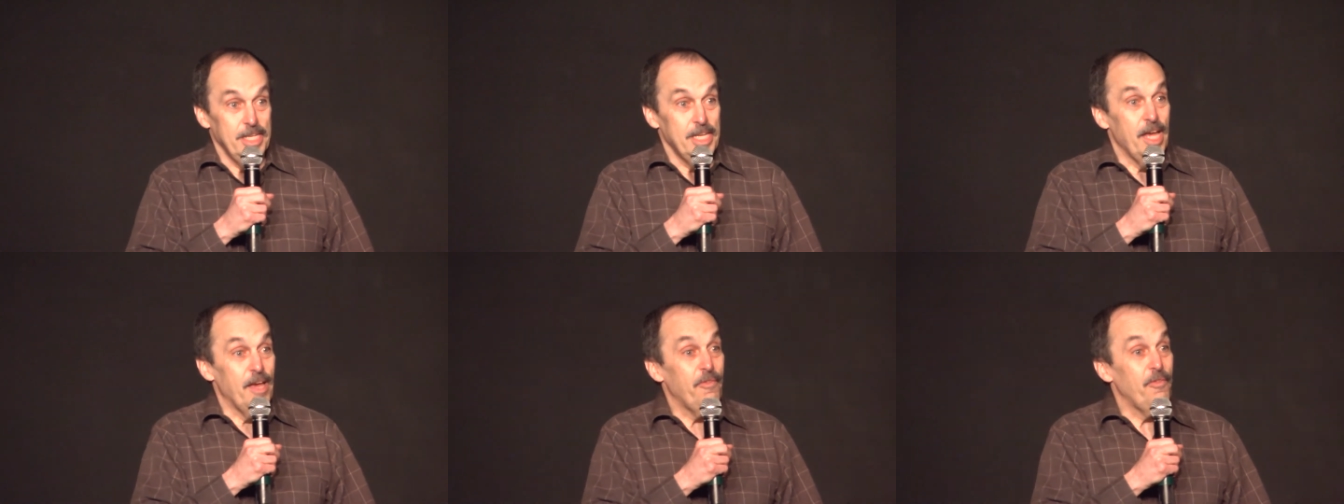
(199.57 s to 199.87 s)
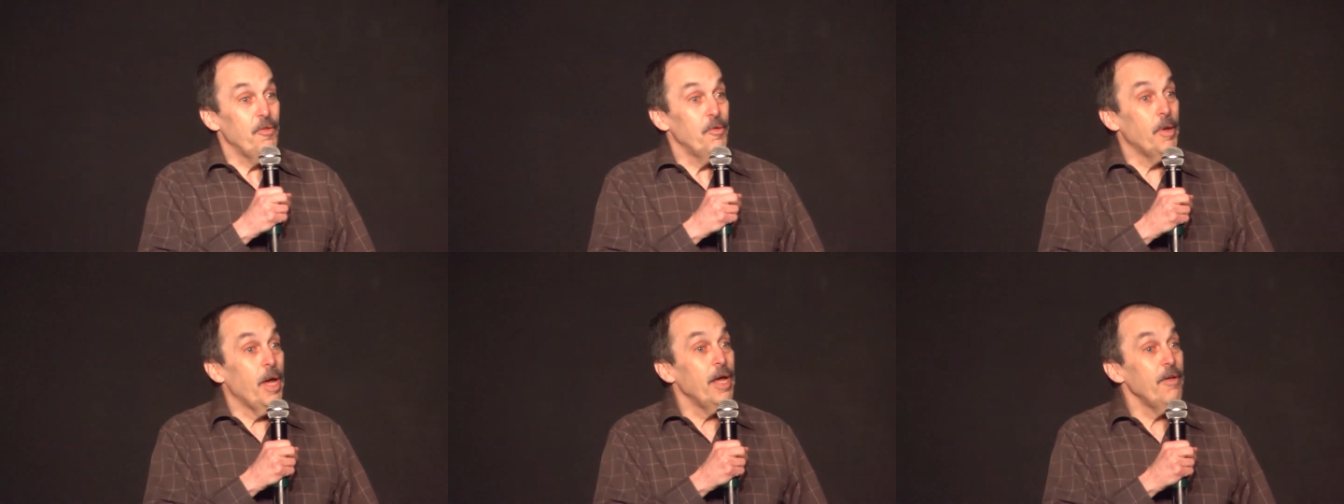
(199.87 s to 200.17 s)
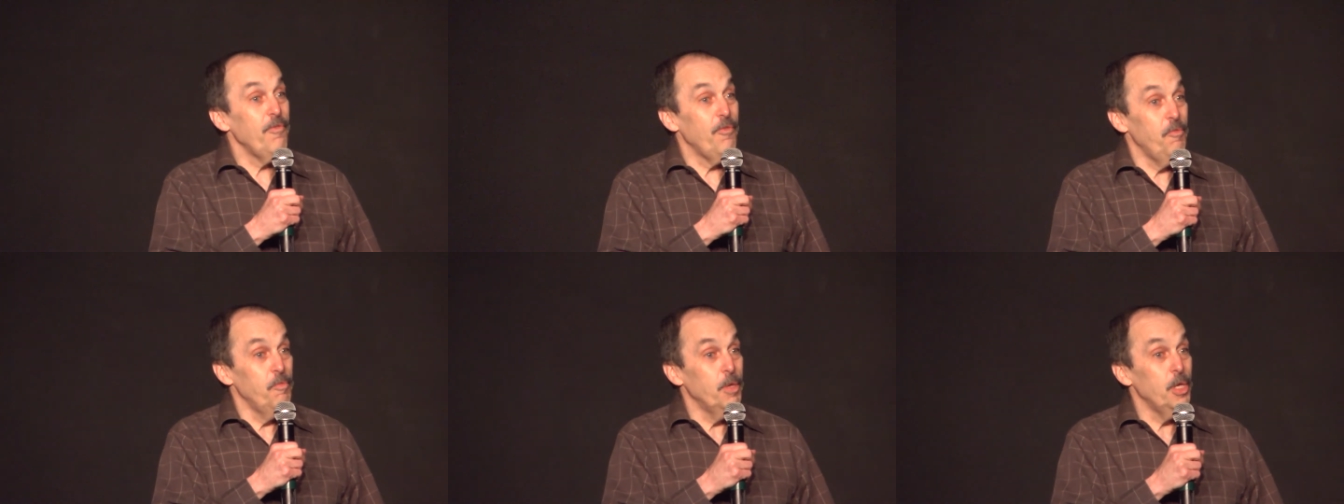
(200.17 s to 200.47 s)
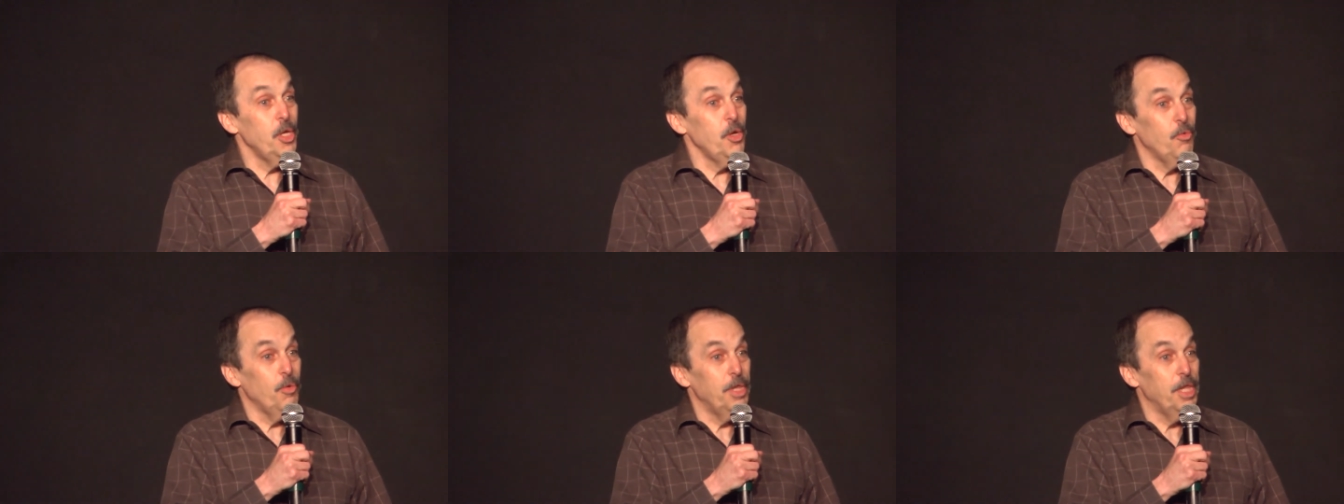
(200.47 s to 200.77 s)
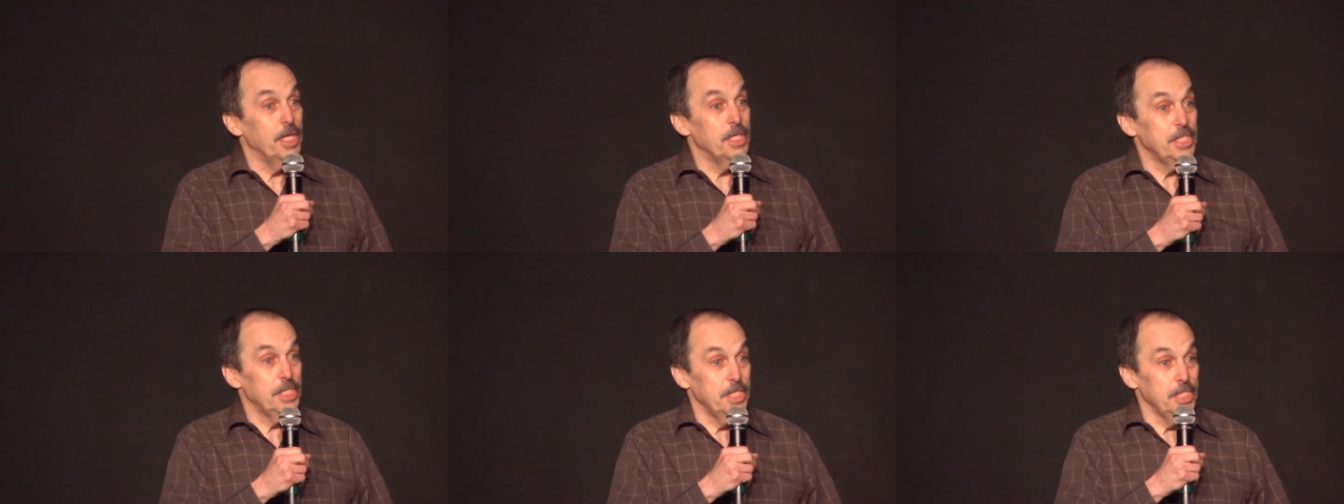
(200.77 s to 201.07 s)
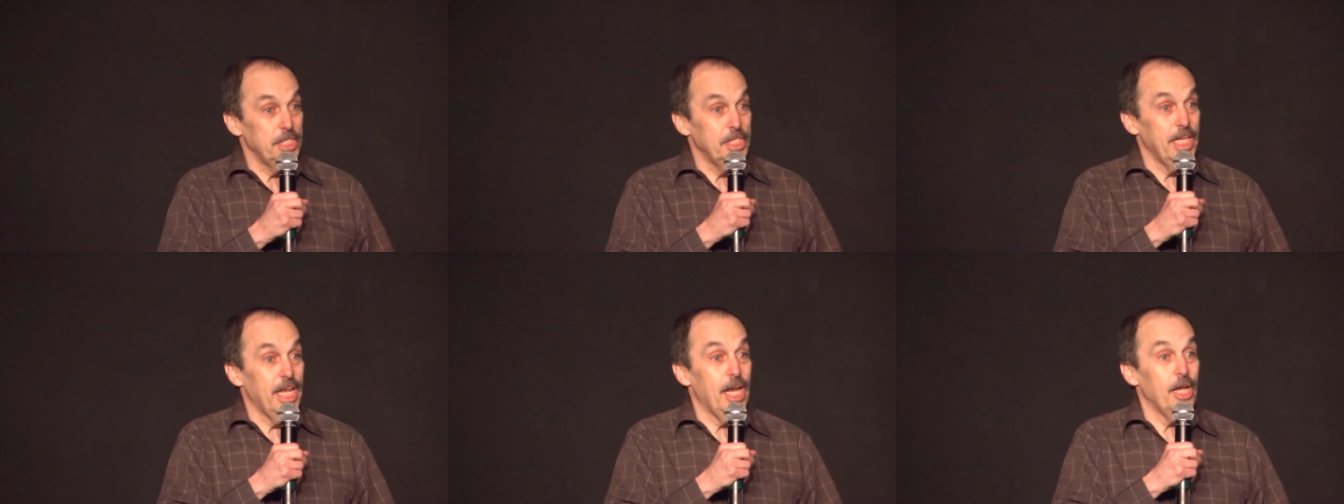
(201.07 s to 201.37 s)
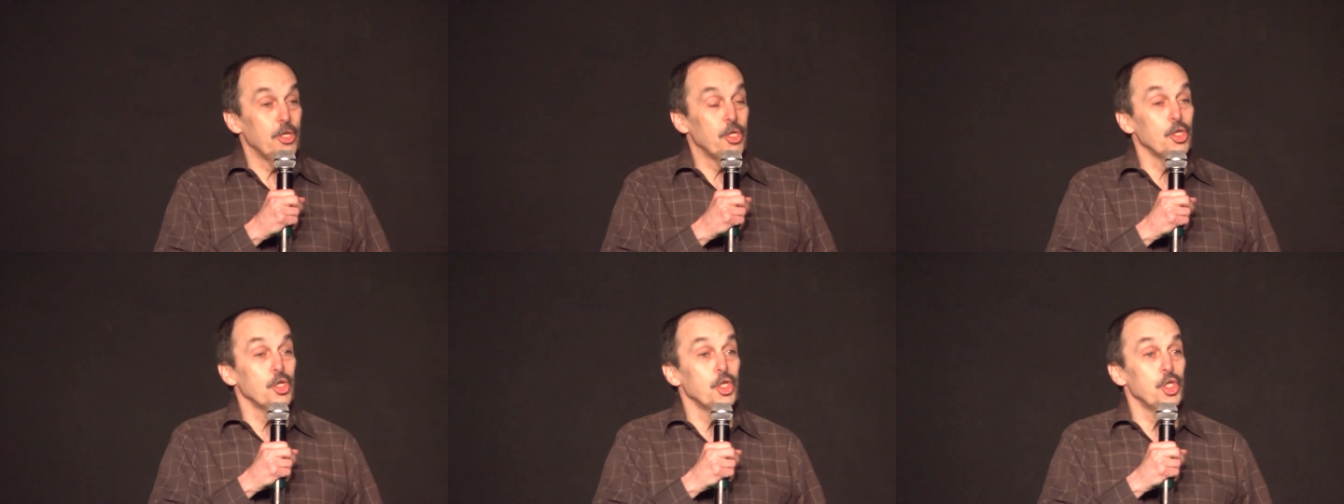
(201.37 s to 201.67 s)
Now, if you're not familiar with this is an
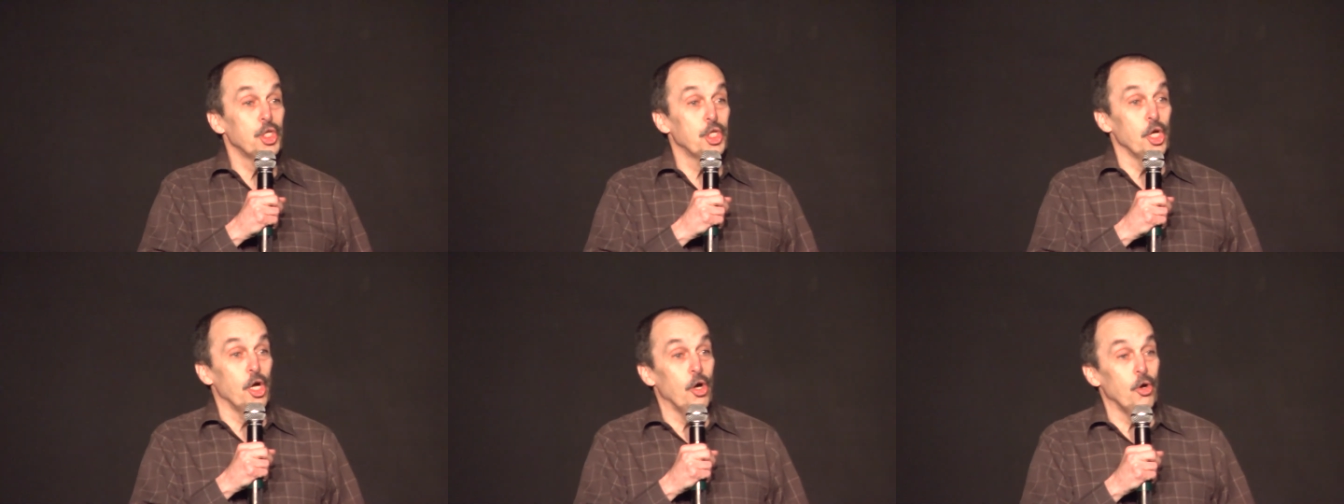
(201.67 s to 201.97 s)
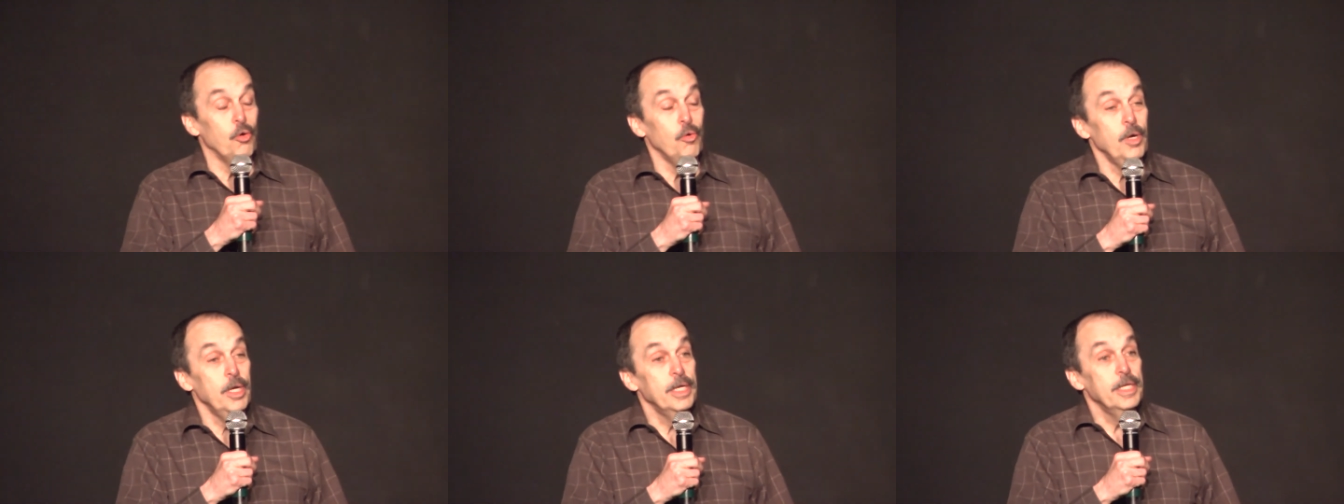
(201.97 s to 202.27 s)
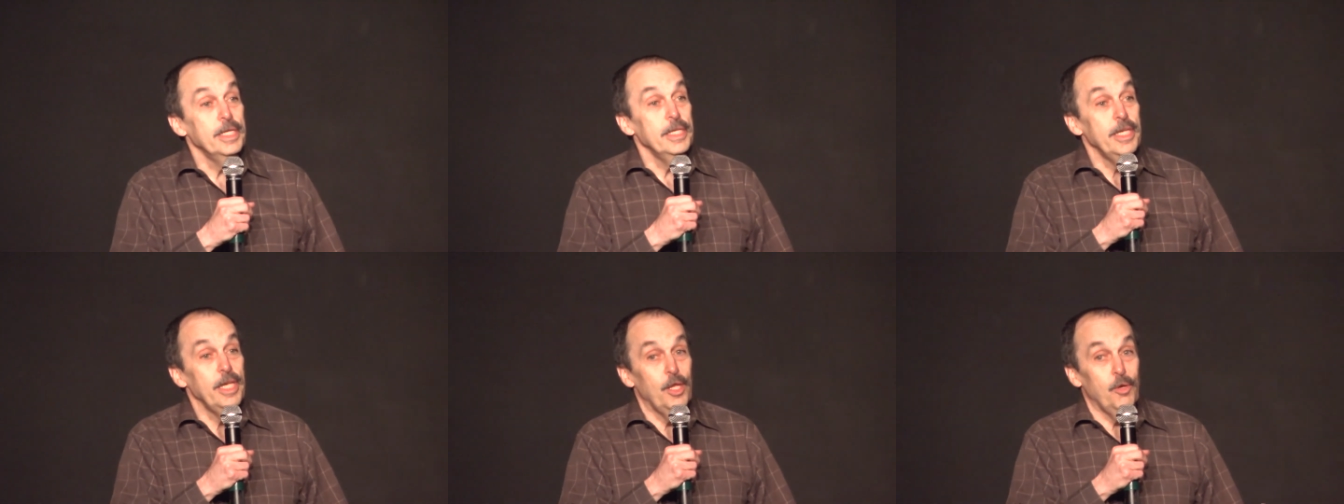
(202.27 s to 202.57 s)
actual show